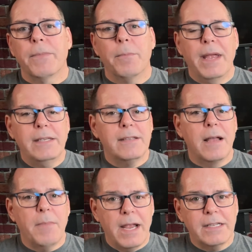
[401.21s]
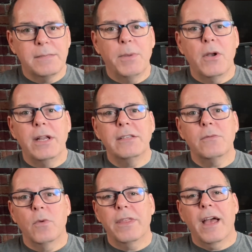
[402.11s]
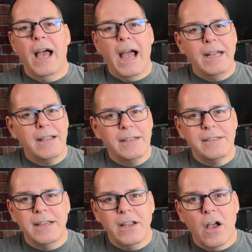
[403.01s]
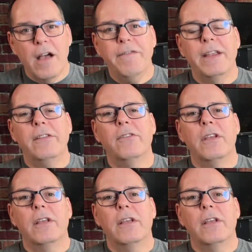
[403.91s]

based on my experience with high density coffees,